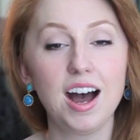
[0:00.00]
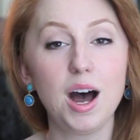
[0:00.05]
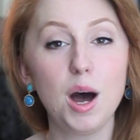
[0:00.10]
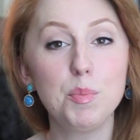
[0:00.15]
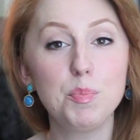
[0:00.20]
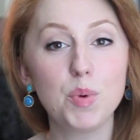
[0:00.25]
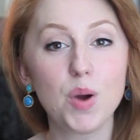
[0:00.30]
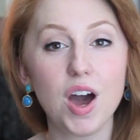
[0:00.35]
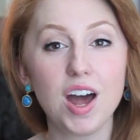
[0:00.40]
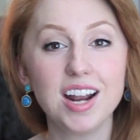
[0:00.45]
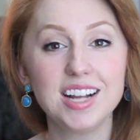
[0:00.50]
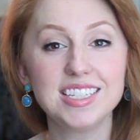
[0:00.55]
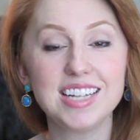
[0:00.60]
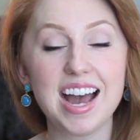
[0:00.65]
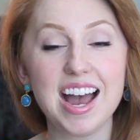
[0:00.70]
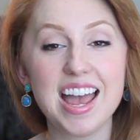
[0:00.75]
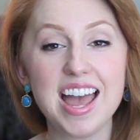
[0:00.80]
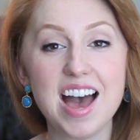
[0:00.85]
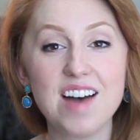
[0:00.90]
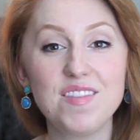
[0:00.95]
A product
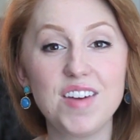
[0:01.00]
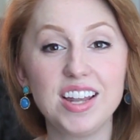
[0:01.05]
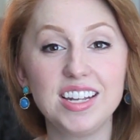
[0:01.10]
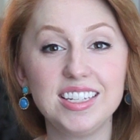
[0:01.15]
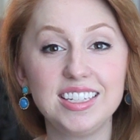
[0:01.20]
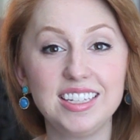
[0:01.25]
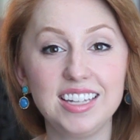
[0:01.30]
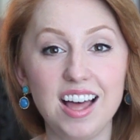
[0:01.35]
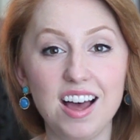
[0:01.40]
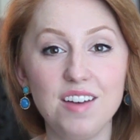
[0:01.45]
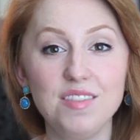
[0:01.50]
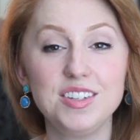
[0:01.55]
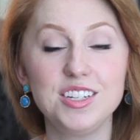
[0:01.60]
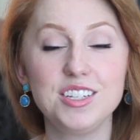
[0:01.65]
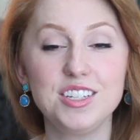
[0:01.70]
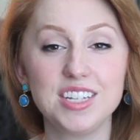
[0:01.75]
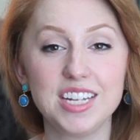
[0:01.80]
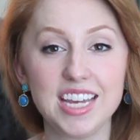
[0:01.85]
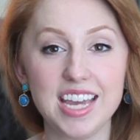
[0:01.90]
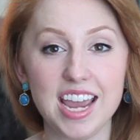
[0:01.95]
I have
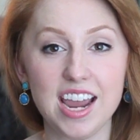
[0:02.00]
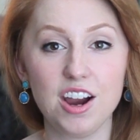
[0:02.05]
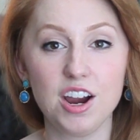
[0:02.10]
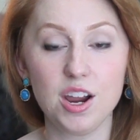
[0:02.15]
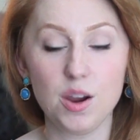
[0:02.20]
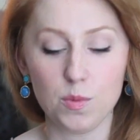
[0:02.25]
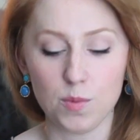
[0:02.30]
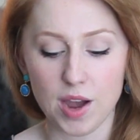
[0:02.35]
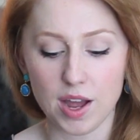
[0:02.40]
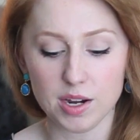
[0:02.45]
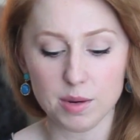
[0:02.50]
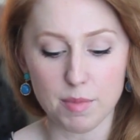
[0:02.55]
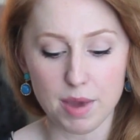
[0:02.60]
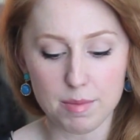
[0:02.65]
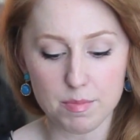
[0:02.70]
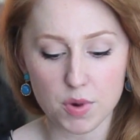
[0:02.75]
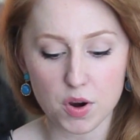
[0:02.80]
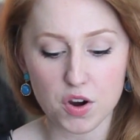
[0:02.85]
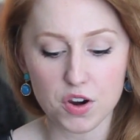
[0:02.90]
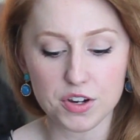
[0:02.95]
loved to carry around in my
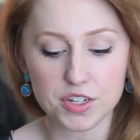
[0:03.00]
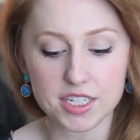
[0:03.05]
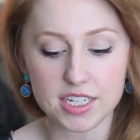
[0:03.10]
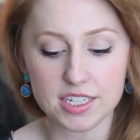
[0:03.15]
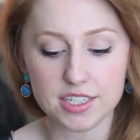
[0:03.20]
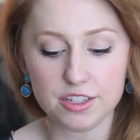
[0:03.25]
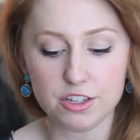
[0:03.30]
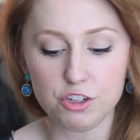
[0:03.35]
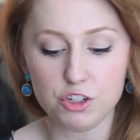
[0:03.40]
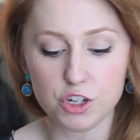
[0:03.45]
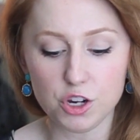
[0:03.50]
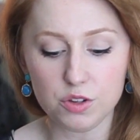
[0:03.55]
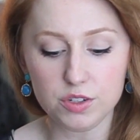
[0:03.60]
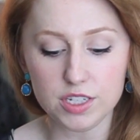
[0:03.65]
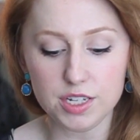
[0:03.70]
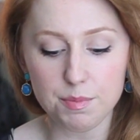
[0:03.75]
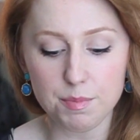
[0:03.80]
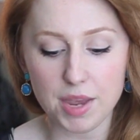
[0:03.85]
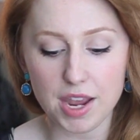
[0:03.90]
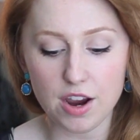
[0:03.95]
purse is the
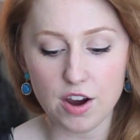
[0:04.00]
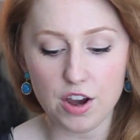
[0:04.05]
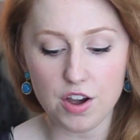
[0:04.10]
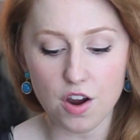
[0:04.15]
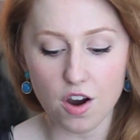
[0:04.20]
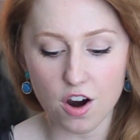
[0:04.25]
Josie Maran